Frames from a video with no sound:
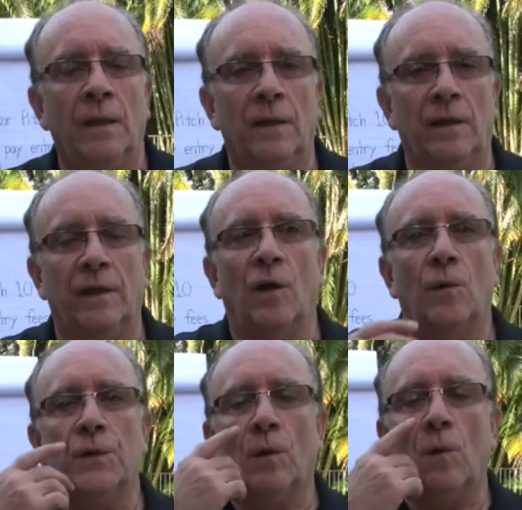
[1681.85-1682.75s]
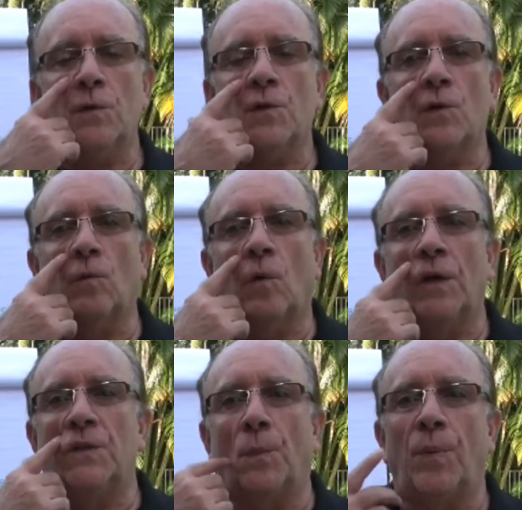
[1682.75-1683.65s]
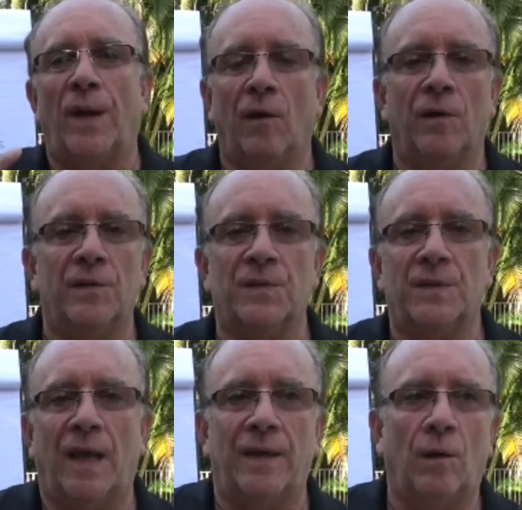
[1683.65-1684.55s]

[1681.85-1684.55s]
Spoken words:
You're always going to run into parents that